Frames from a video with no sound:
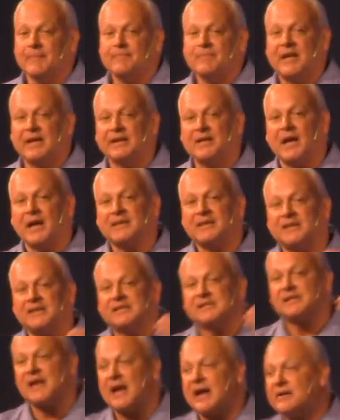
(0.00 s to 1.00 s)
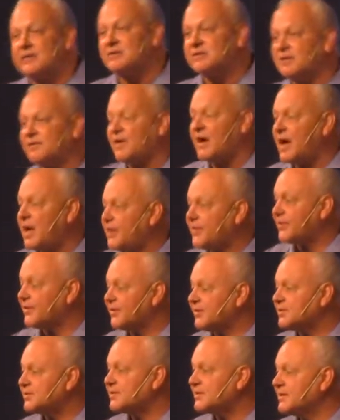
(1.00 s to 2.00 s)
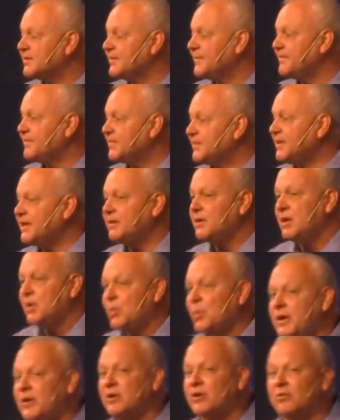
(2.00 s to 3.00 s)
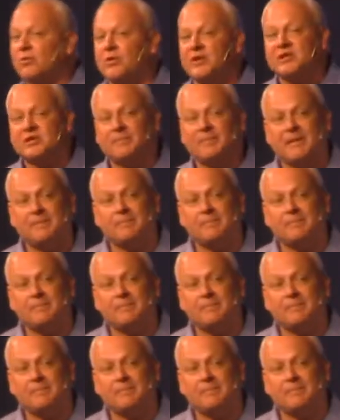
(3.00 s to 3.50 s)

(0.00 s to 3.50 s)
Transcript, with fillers: and not the desires of others, then we are going to be